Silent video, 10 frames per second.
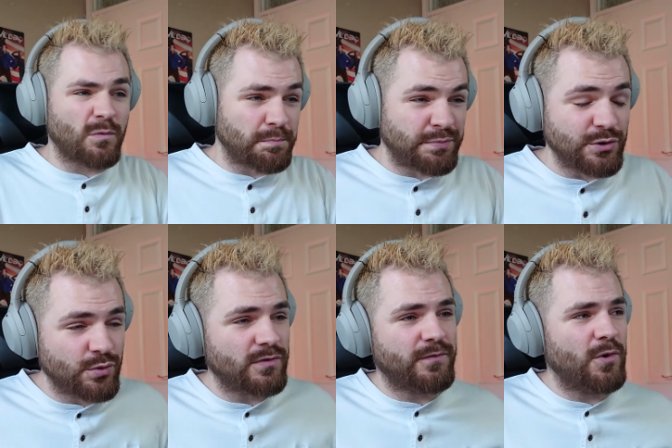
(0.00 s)
so
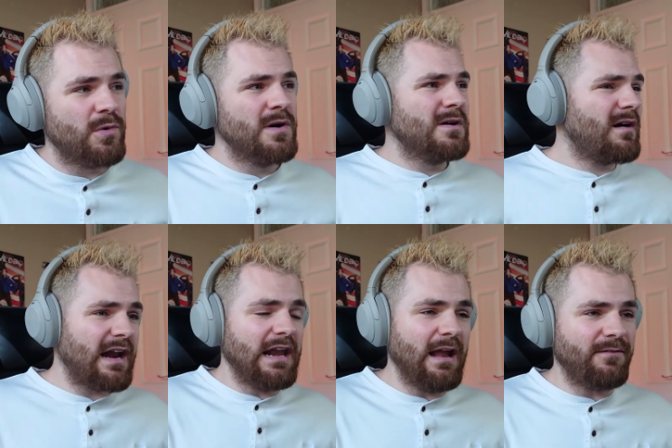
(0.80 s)
beautiful.
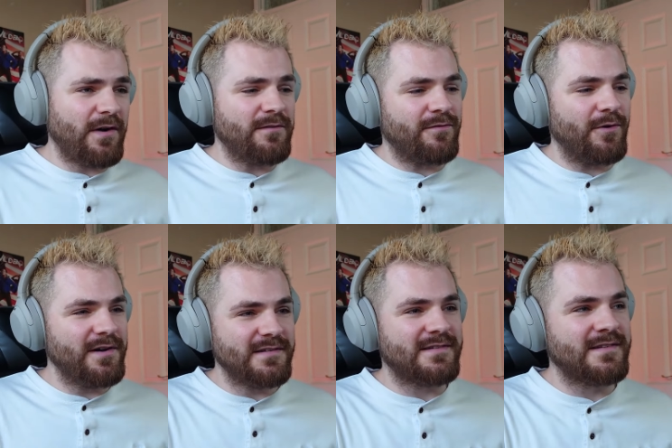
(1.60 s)
I love her
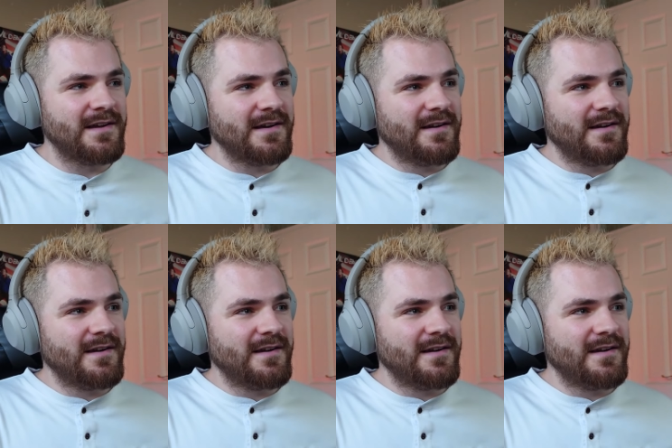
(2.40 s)
voice.